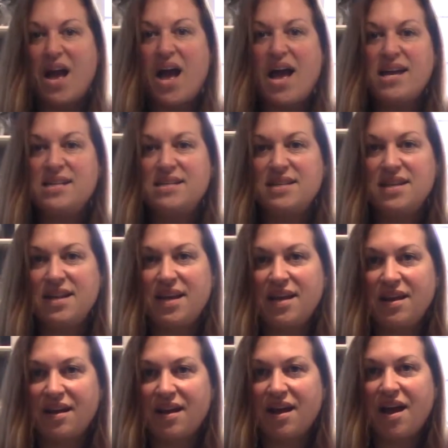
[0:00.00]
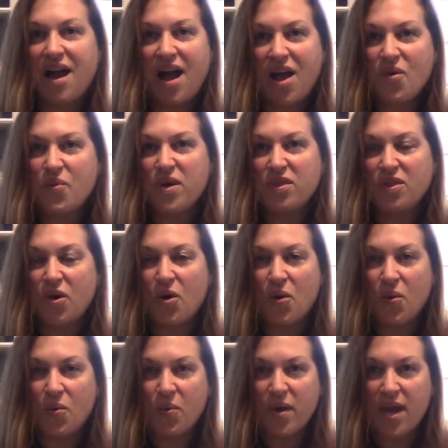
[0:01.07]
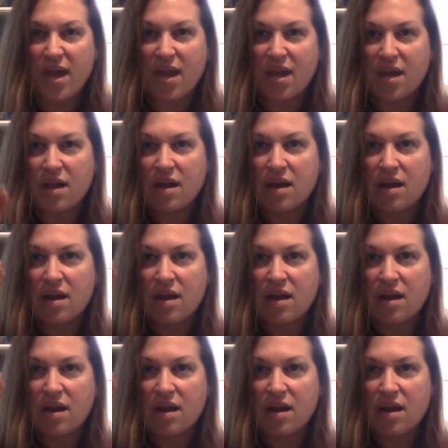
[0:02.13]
I did it. I went the whole way.